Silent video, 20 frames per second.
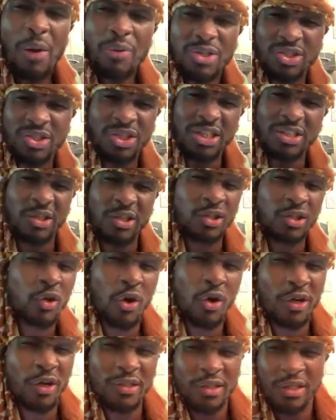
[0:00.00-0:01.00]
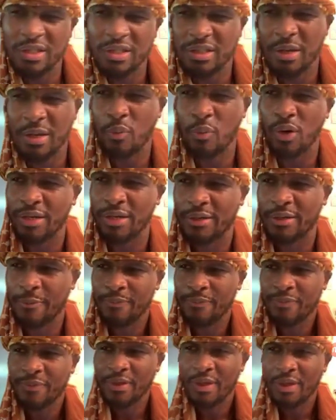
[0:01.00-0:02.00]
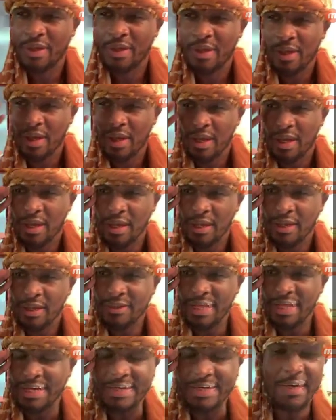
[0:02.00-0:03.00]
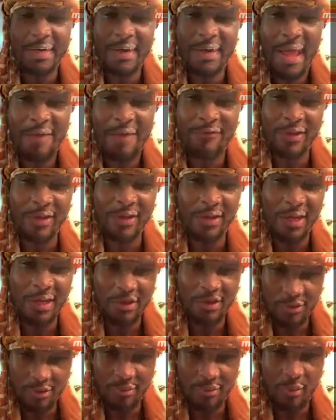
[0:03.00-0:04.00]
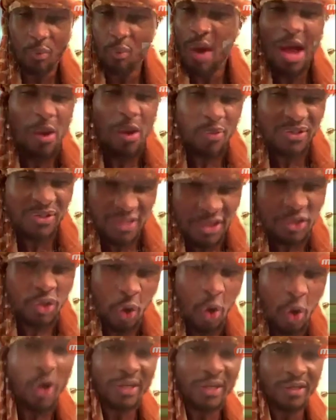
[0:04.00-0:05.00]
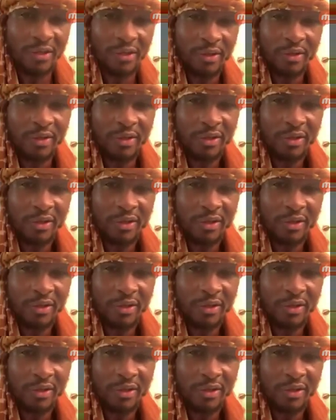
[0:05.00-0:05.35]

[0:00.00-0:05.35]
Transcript: Why was Jesus talking to someone that didn't have the kingdom? Why was he talking